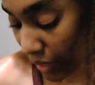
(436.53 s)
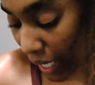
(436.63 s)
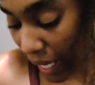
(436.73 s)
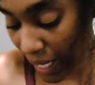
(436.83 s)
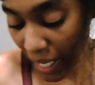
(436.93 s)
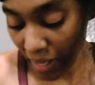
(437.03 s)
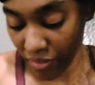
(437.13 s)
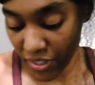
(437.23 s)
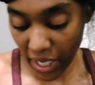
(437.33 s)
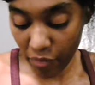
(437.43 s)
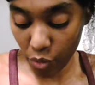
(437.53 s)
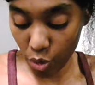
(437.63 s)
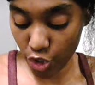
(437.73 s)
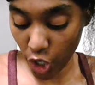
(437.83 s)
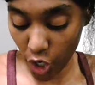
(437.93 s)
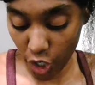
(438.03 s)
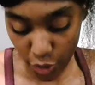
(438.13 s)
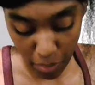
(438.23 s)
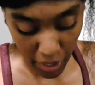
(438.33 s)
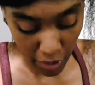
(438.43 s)
I have several
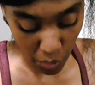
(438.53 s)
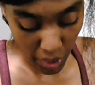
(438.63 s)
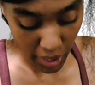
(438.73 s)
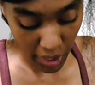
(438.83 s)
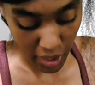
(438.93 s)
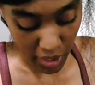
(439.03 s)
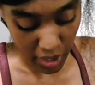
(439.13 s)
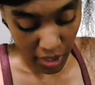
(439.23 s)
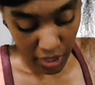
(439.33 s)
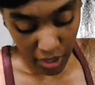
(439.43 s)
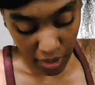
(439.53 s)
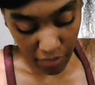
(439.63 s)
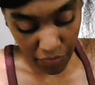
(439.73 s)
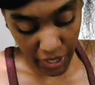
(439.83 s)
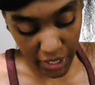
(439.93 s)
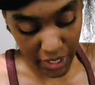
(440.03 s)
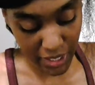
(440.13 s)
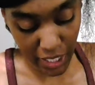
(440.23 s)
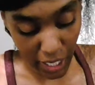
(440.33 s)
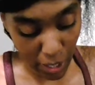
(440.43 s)
jars, by the way, of things
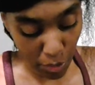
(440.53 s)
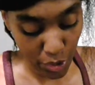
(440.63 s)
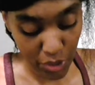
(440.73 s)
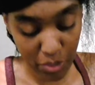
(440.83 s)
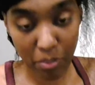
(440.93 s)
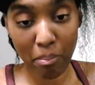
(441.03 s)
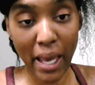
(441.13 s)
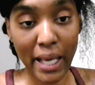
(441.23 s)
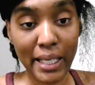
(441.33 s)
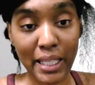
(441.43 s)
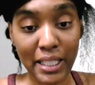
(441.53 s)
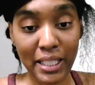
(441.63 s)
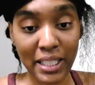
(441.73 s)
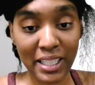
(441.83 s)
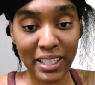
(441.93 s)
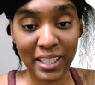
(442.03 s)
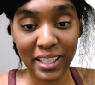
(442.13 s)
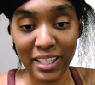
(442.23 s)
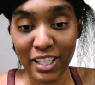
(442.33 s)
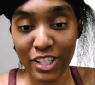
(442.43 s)
that I was making.
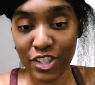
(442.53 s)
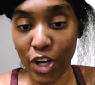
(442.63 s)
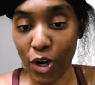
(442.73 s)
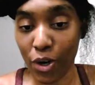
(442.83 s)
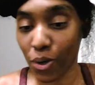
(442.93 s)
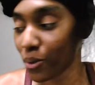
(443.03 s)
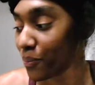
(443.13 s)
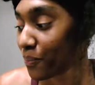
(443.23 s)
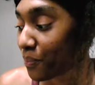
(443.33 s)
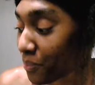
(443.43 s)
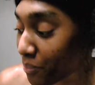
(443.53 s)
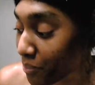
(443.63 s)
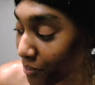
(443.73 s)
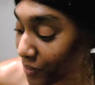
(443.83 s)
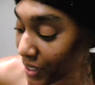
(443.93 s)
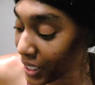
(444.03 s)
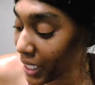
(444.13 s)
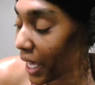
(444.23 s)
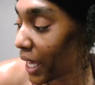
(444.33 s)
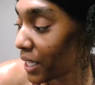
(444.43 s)
So,
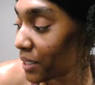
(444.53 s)
yeah,